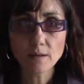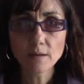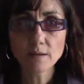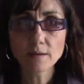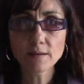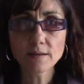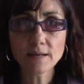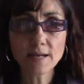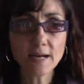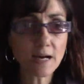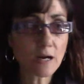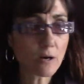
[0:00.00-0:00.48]

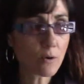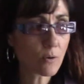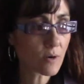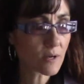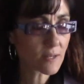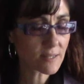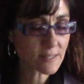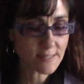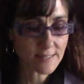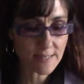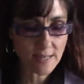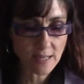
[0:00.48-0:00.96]
Now, a
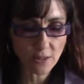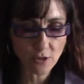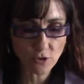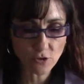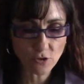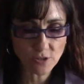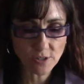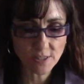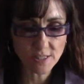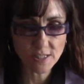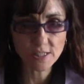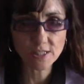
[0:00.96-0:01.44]

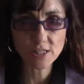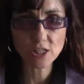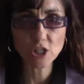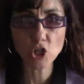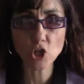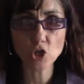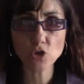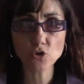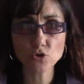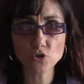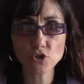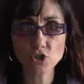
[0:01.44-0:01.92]
seller's
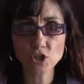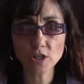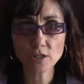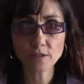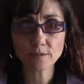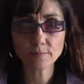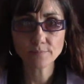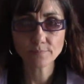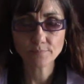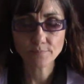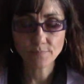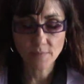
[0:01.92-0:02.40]

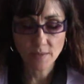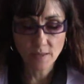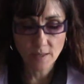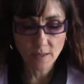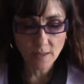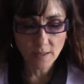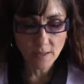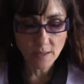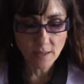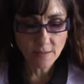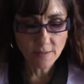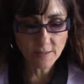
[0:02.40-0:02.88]
disclosure.
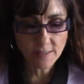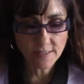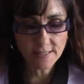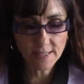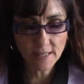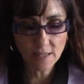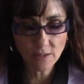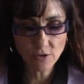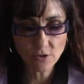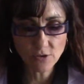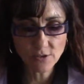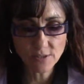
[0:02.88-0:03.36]
The
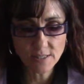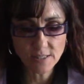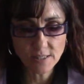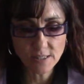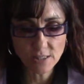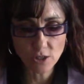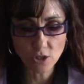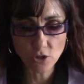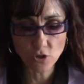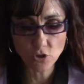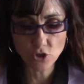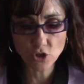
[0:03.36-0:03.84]
seller's
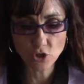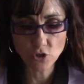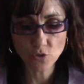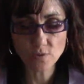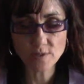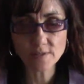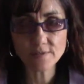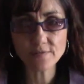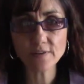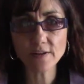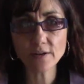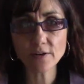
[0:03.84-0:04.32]
disclosure
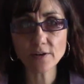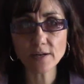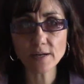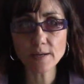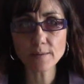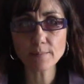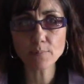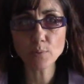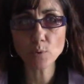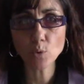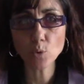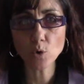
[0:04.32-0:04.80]
is very
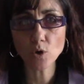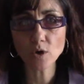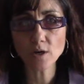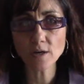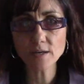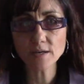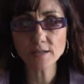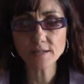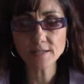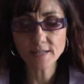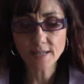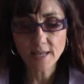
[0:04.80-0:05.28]

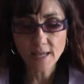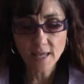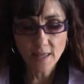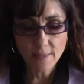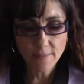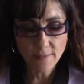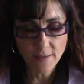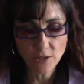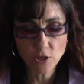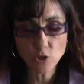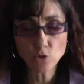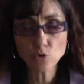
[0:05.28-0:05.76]
important,
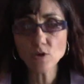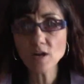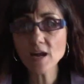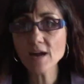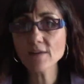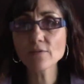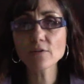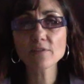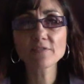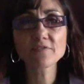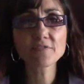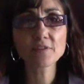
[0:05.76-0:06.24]
that you
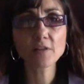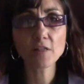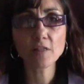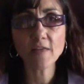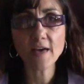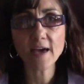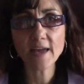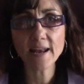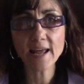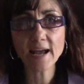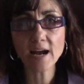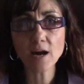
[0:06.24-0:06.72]
never fill
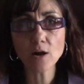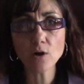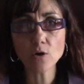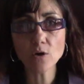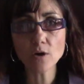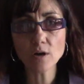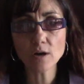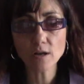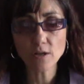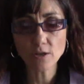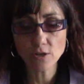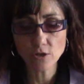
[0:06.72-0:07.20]
that out.
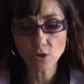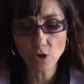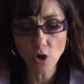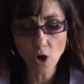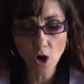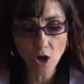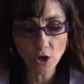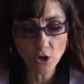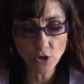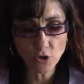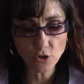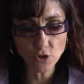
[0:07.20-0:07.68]

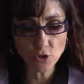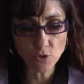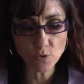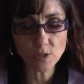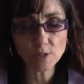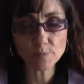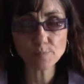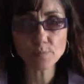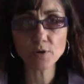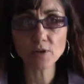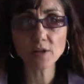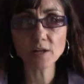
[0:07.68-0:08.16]
All you do is
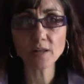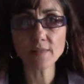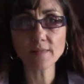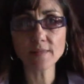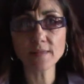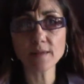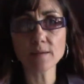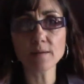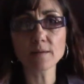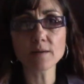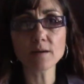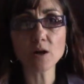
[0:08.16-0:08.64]
put in
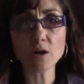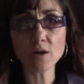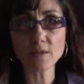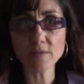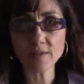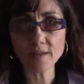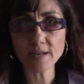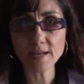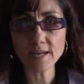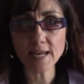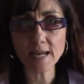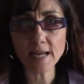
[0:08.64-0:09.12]

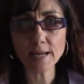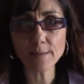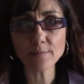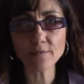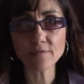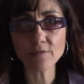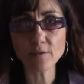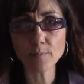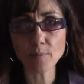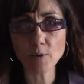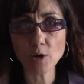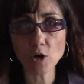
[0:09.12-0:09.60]
the name of
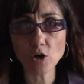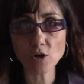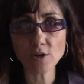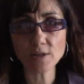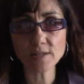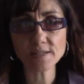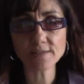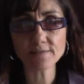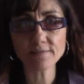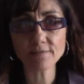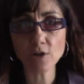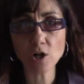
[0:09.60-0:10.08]
the
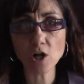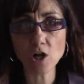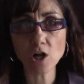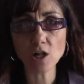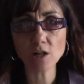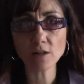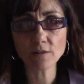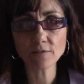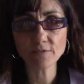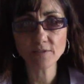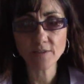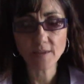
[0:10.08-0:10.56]
parties
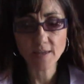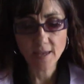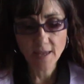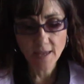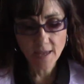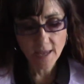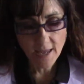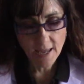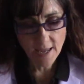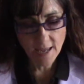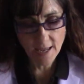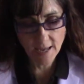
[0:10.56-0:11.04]
involved,
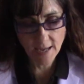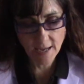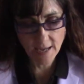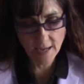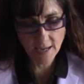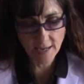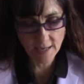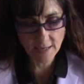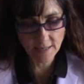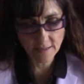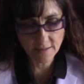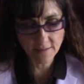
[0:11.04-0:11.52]

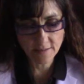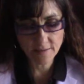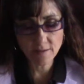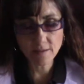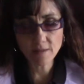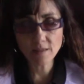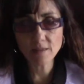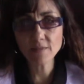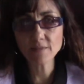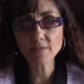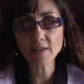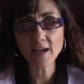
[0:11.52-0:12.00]
and
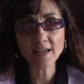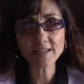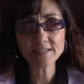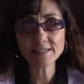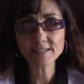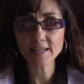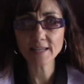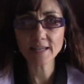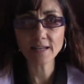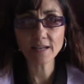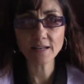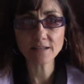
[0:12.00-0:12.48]

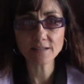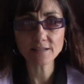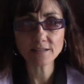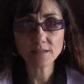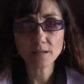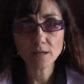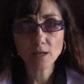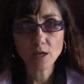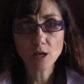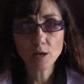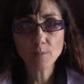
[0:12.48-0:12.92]
that's it.